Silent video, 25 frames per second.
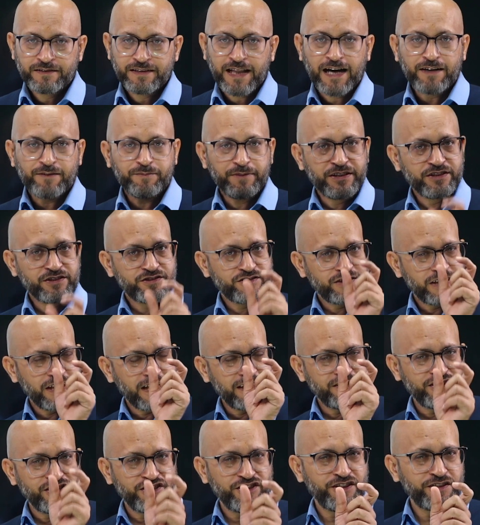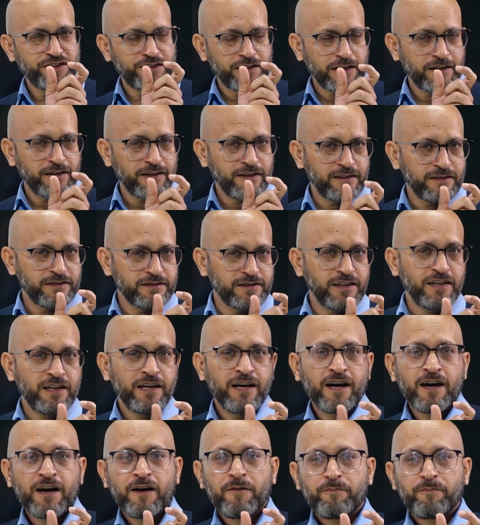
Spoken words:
That means change in internal energy